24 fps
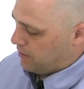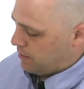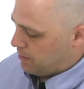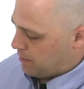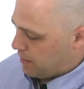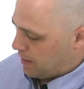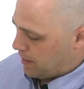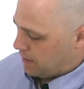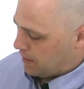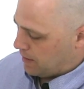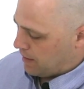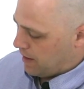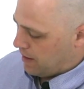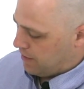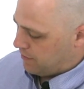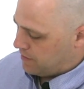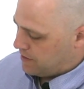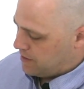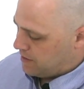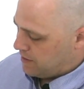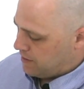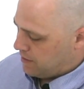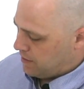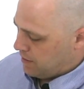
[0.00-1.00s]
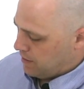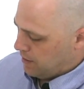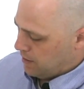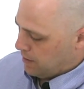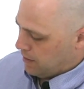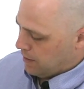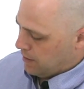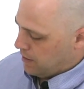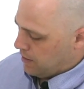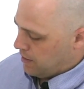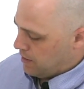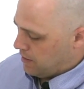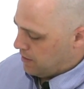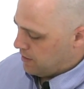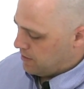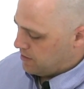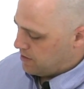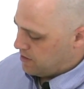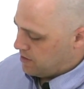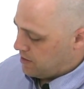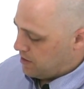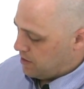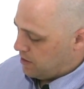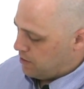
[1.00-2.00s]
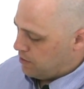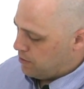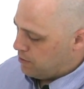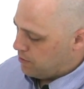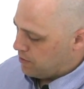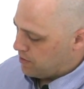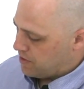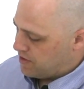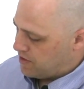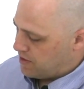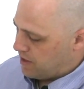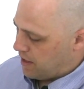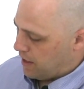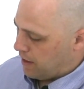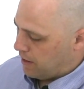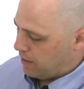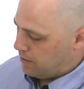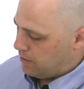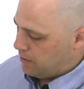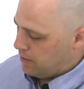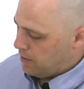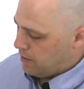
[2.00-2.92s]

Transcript: on my left is the newer style.